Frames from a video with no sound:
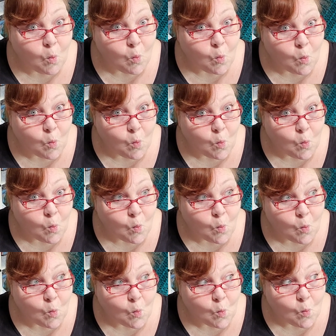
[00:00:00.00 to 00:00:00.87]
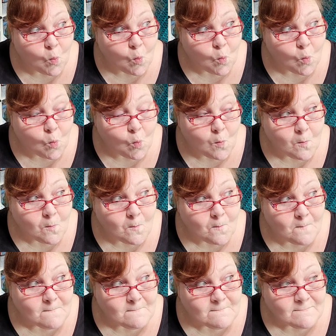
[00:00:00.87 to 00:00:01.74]

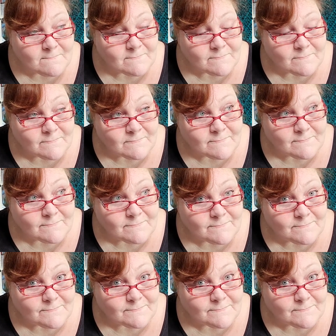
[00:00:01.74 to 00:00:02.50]
[no speech]